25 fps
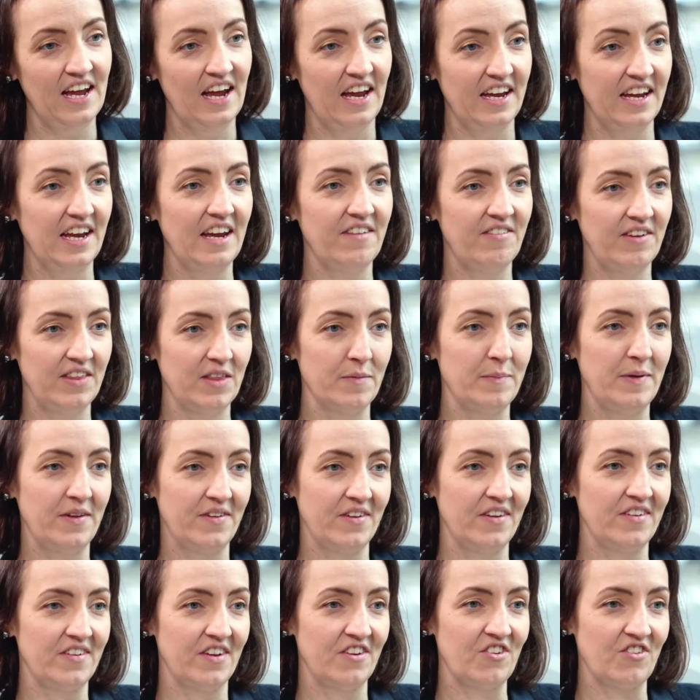and giving the
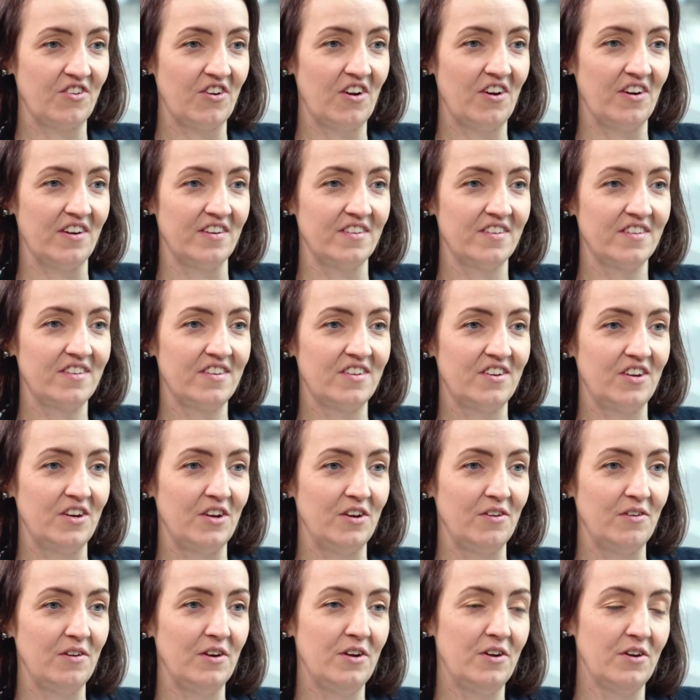business a chance
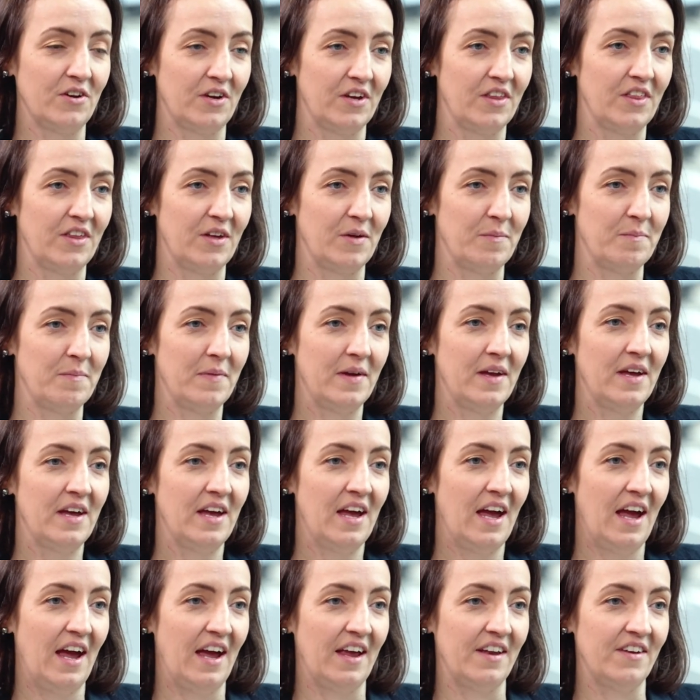to look at them
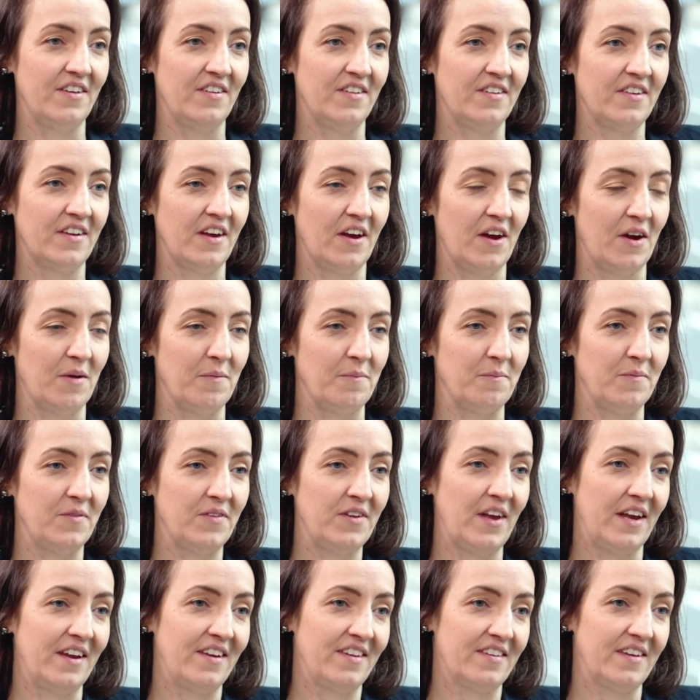and
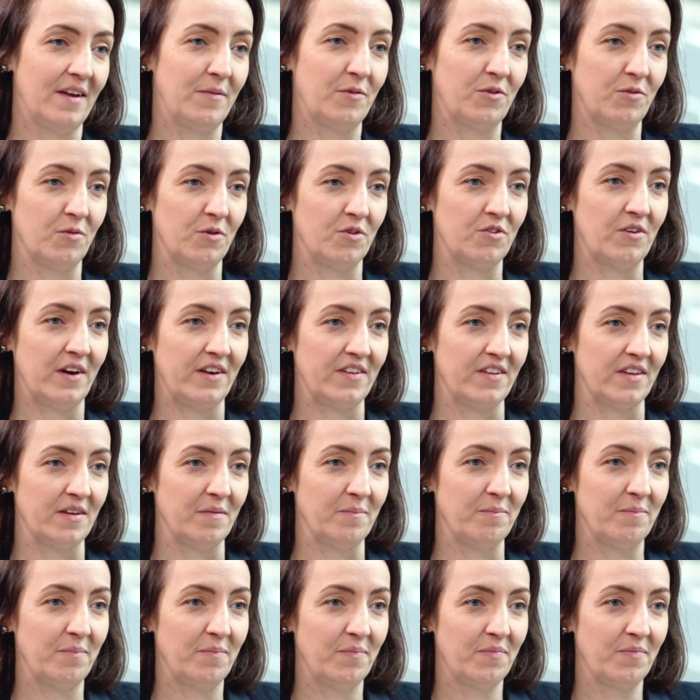take steps to address them.